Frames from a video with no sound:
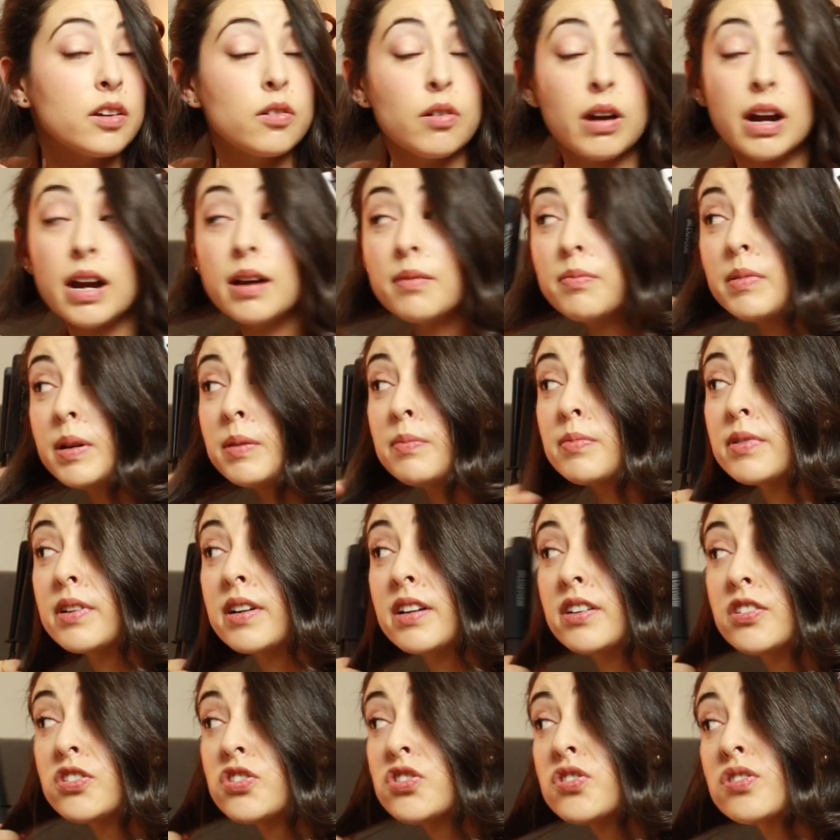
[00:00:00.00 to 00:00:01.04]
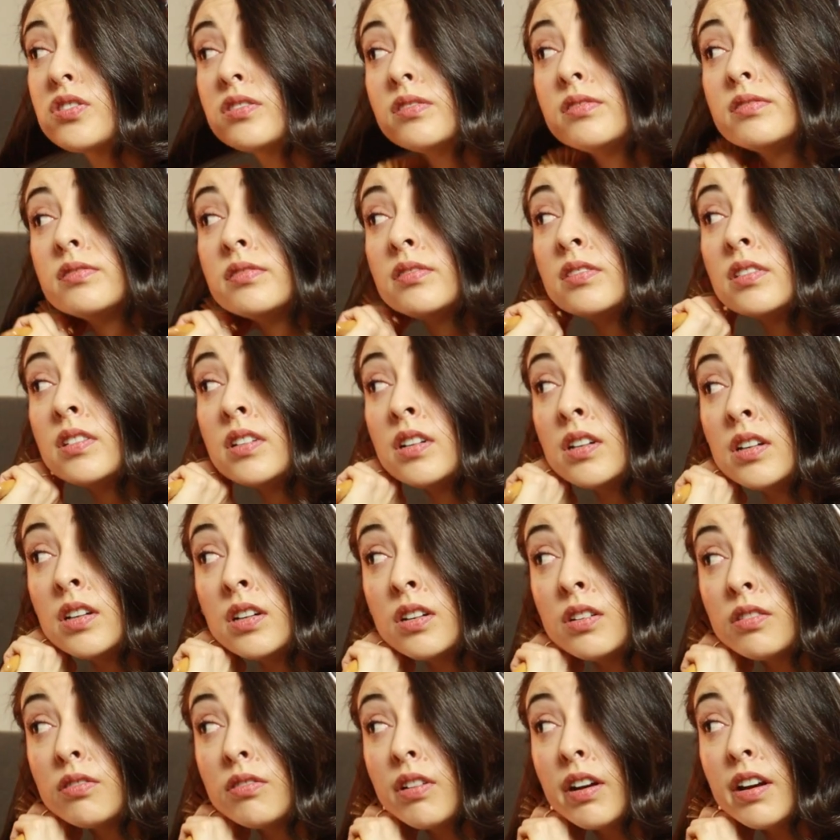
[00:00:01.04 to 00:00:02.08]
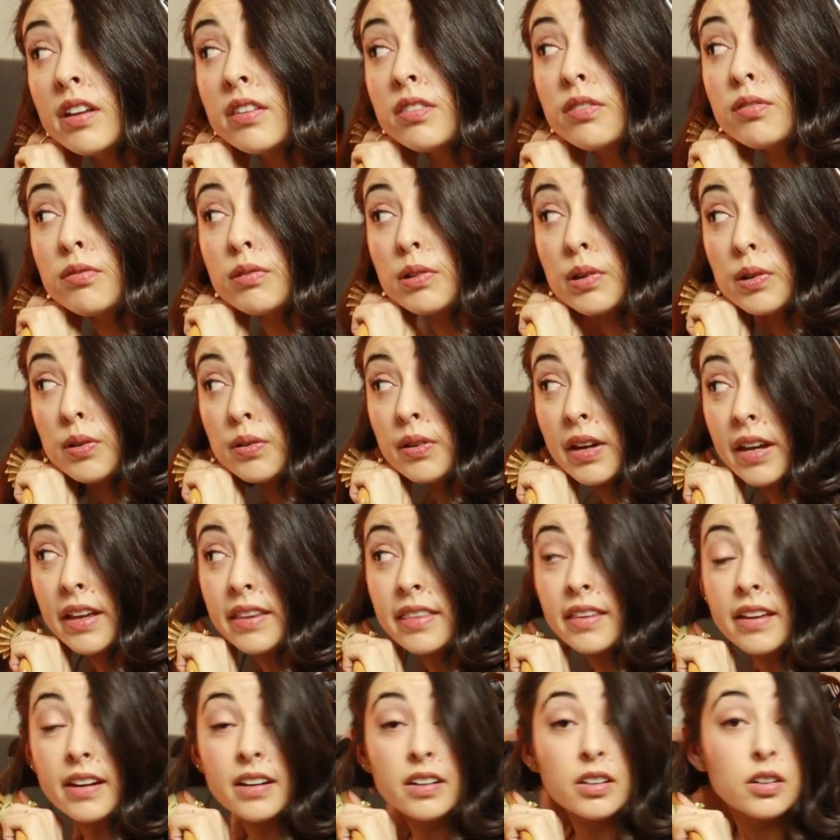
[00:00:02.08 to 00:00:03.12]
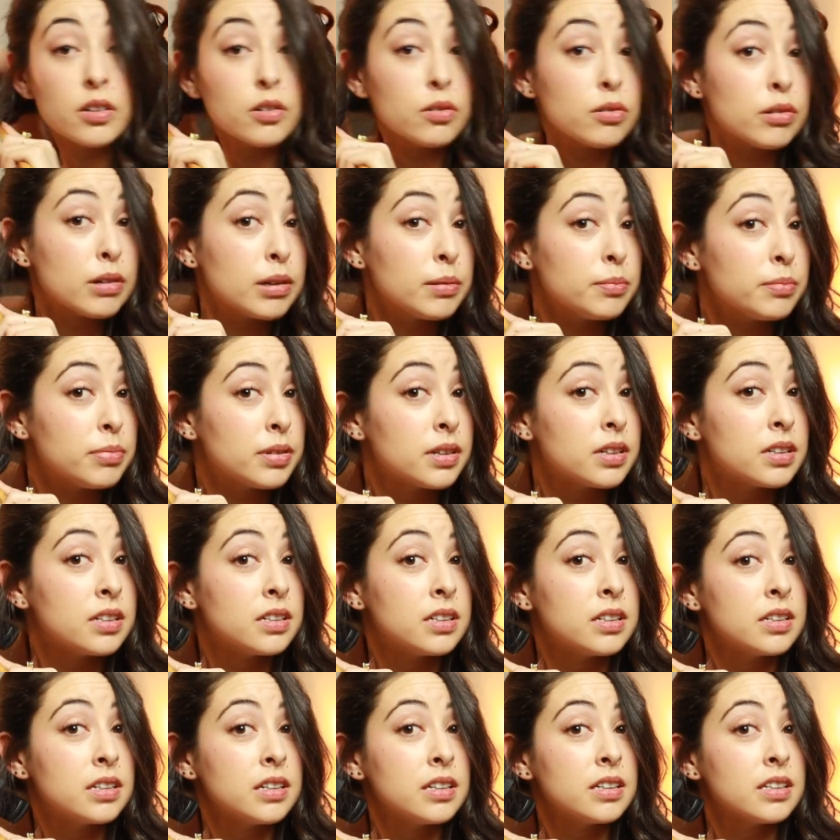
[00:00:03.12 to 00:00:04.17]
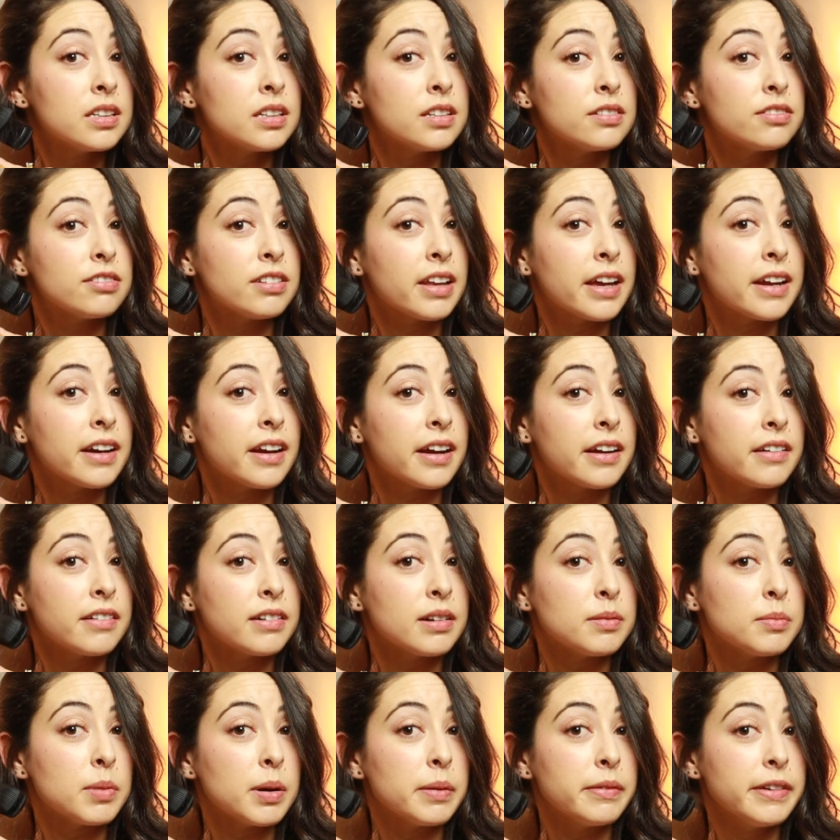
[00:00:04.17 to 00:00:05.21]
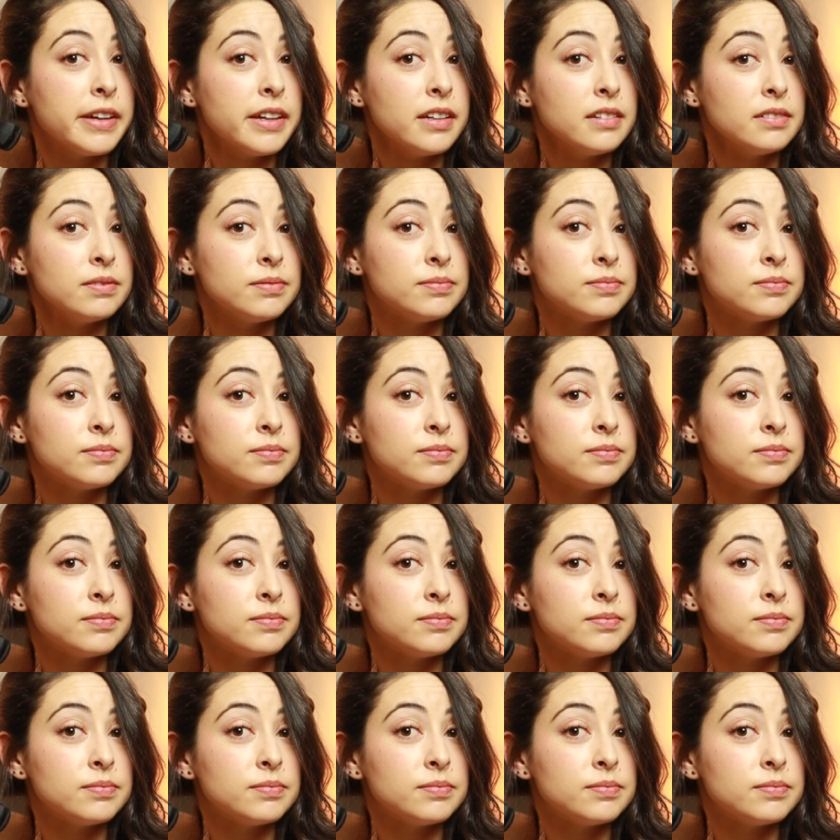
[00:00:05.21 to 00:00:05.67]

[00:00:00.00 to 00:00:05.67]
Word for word: grab my brush, run it through, and then crimp the flat iron above it,